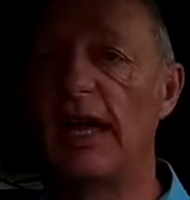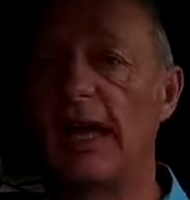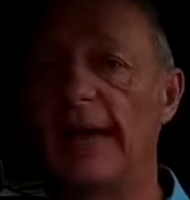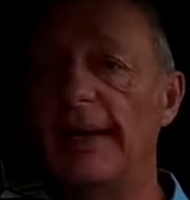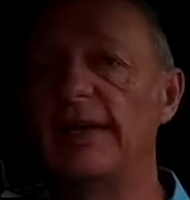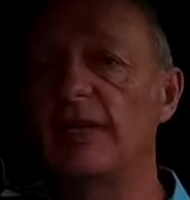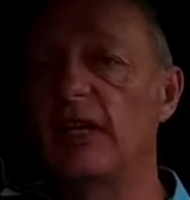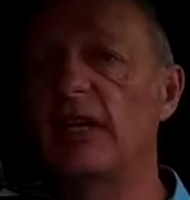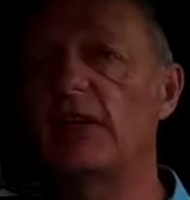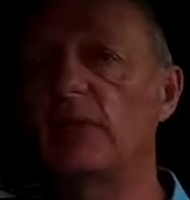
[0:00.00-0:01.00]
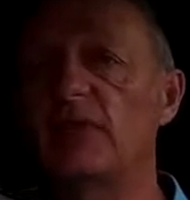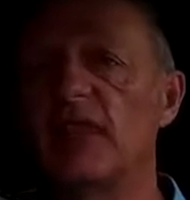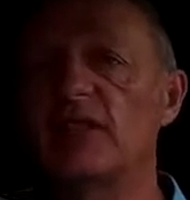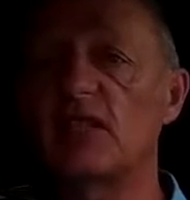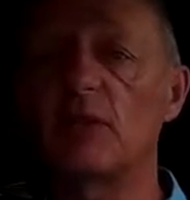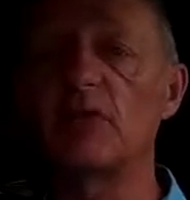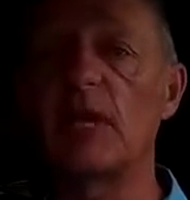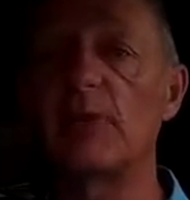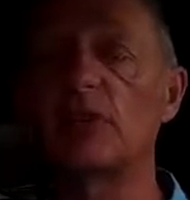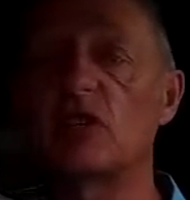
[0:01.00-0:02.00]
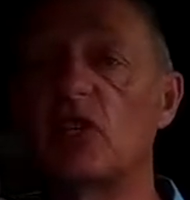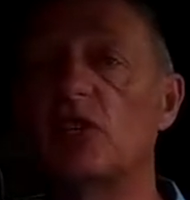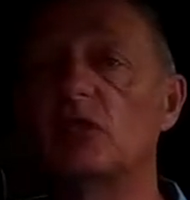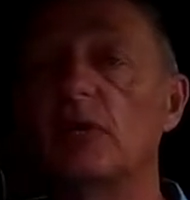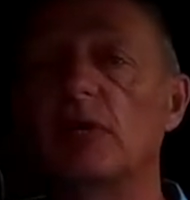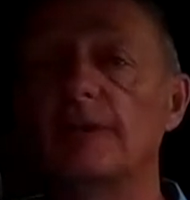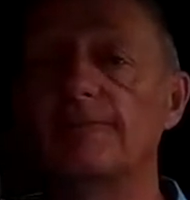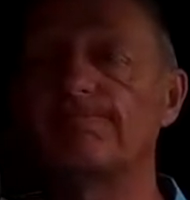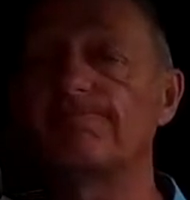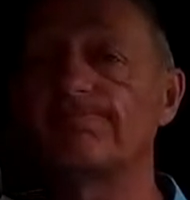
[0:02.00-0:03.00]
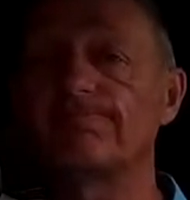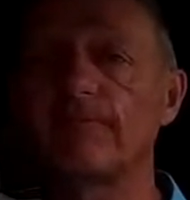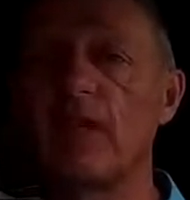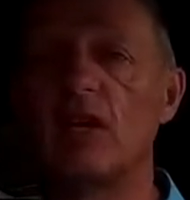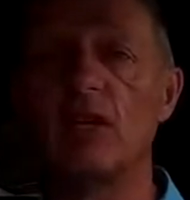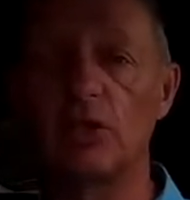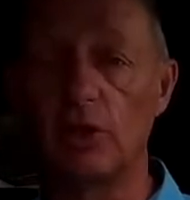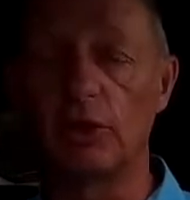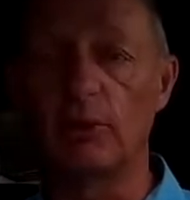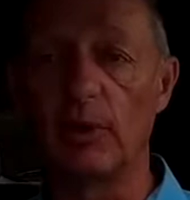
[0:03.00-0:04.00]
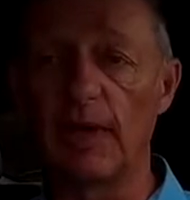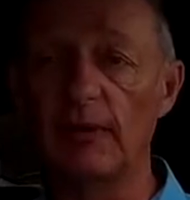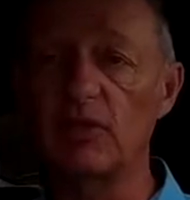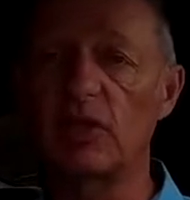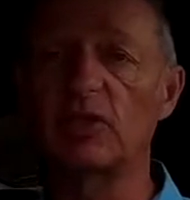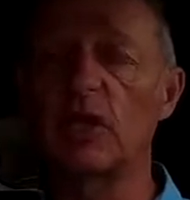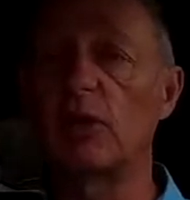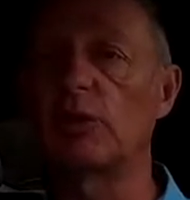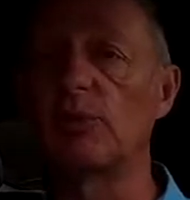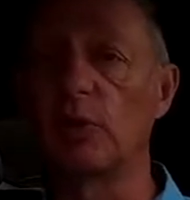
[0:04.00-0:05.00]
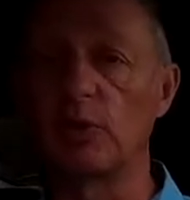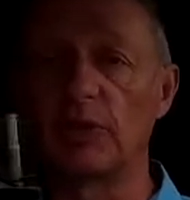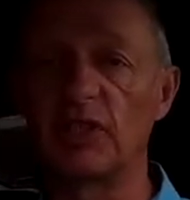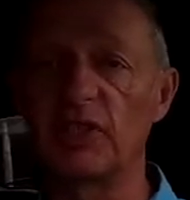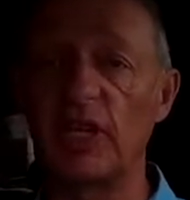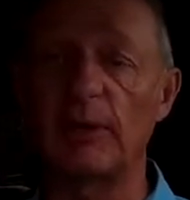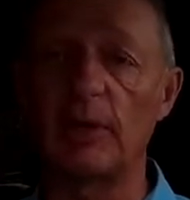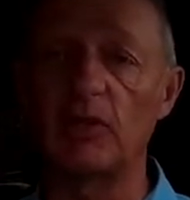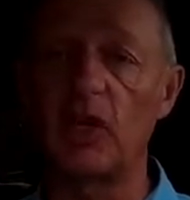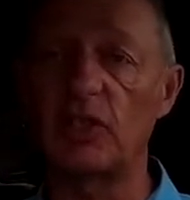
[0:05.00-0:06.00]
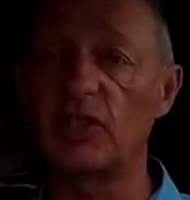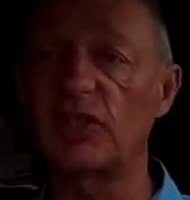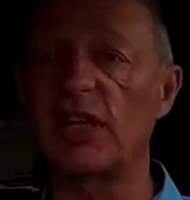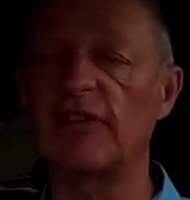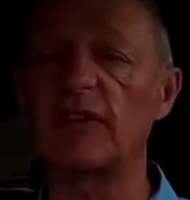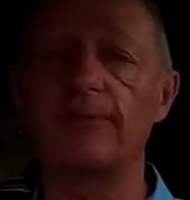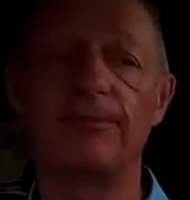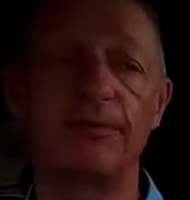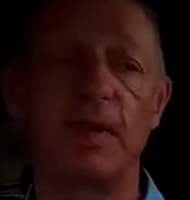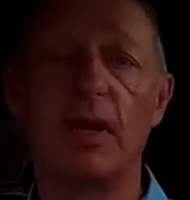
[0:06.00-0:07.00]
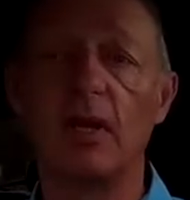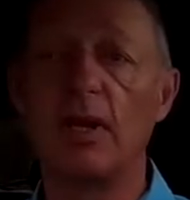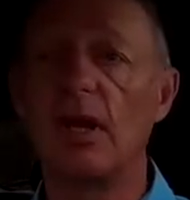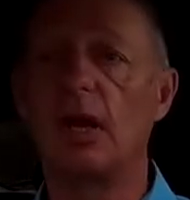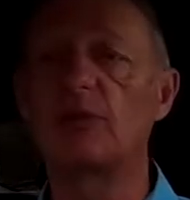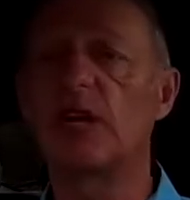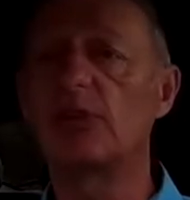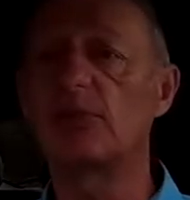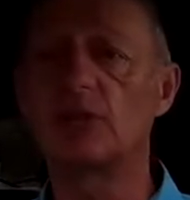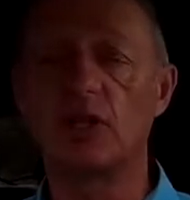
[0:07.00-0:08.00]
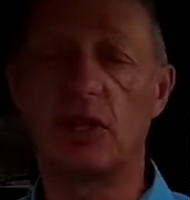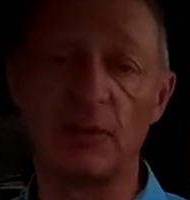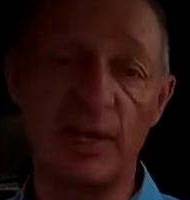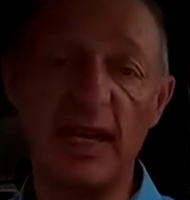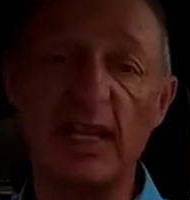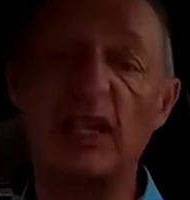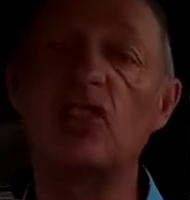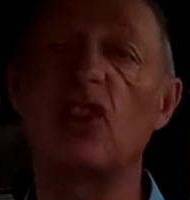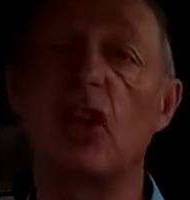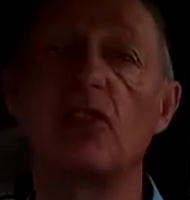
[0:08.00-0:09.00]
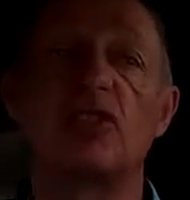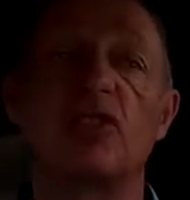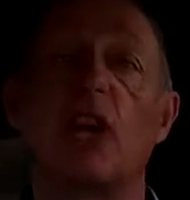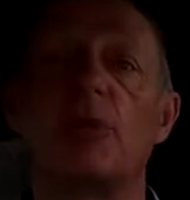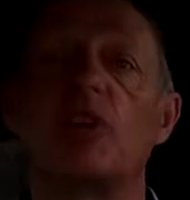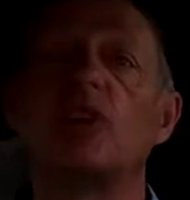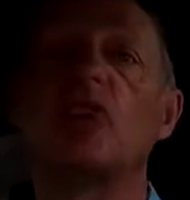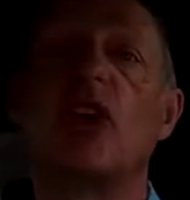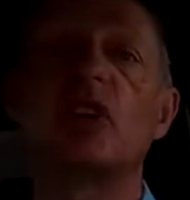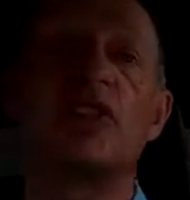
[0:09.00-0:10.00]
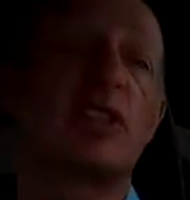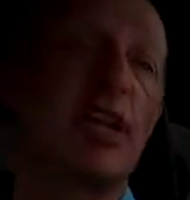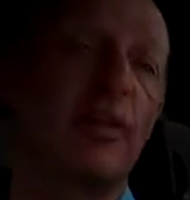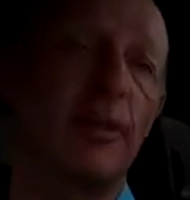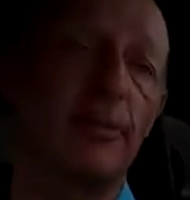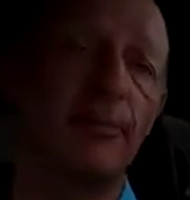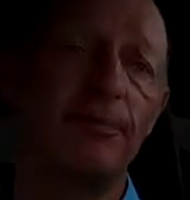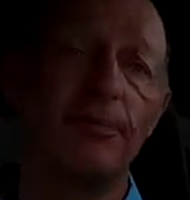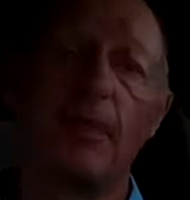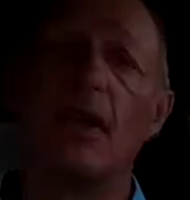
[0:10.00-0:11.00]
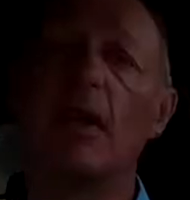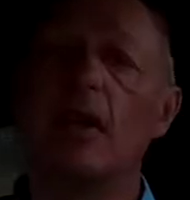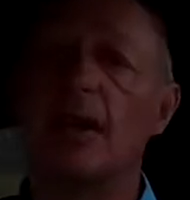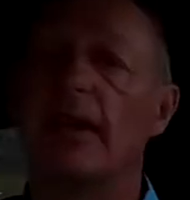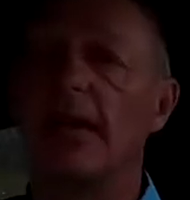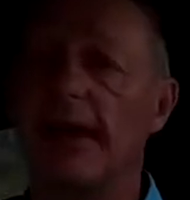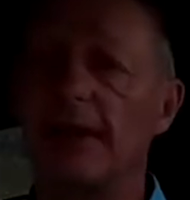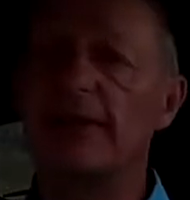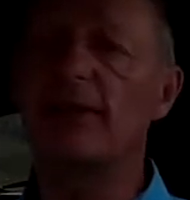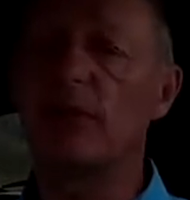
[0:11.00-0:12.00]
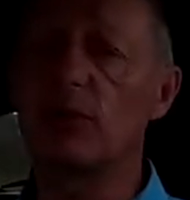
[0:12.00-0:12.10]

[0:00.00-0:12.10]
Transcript: and with that I was able to sort them all out, so I could put all the Talamo chargers together. I was able to, and Meneques Type 2 chargers together, and I